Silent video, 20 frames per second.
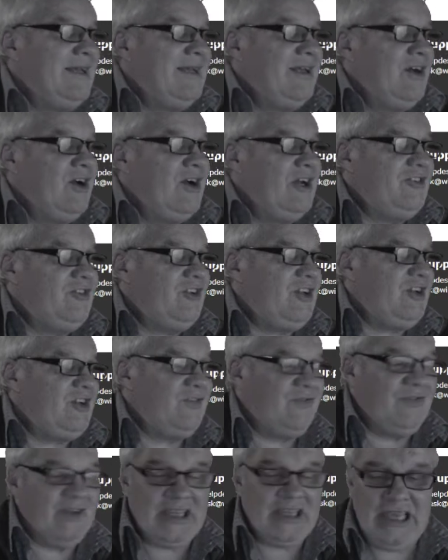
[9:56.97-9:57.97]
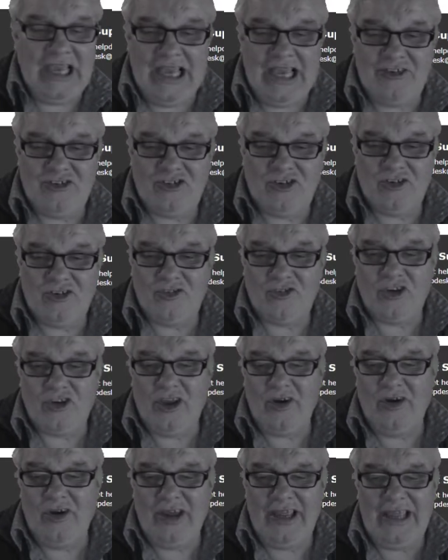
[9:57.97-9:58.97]
identification.
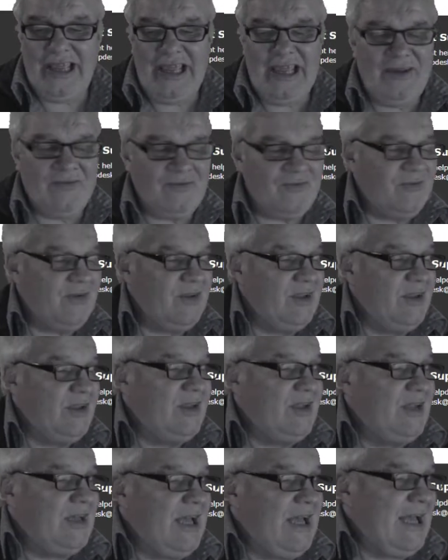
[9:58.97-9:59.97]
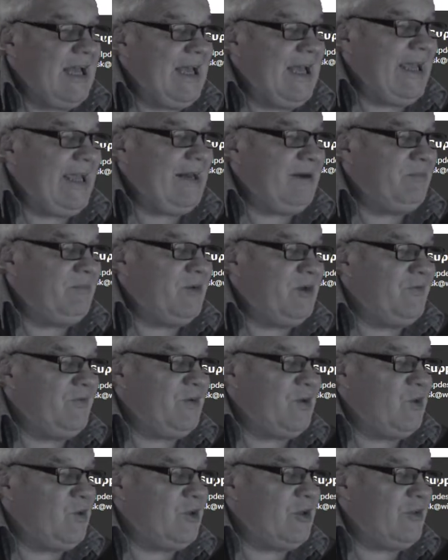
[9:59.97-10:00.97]
So I have had a bit of a
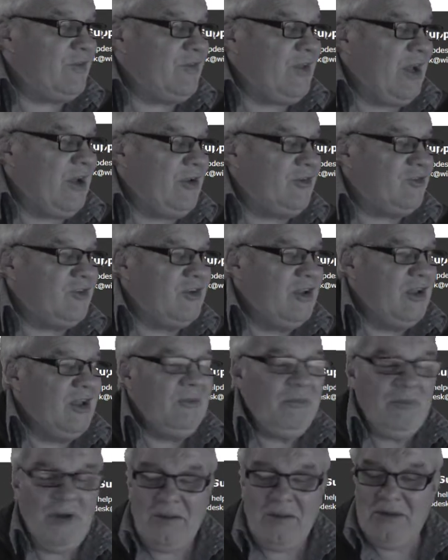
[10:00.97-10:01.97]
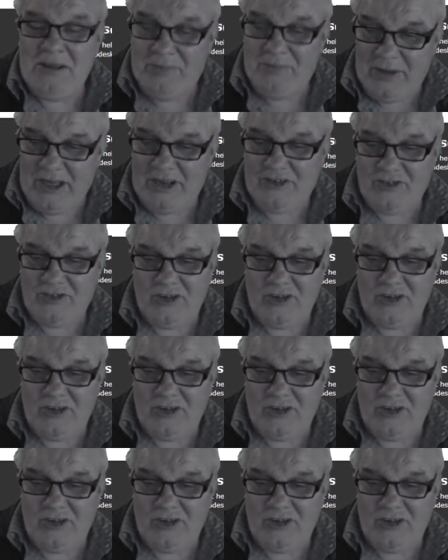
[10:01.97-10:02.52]
look at those. Probably best that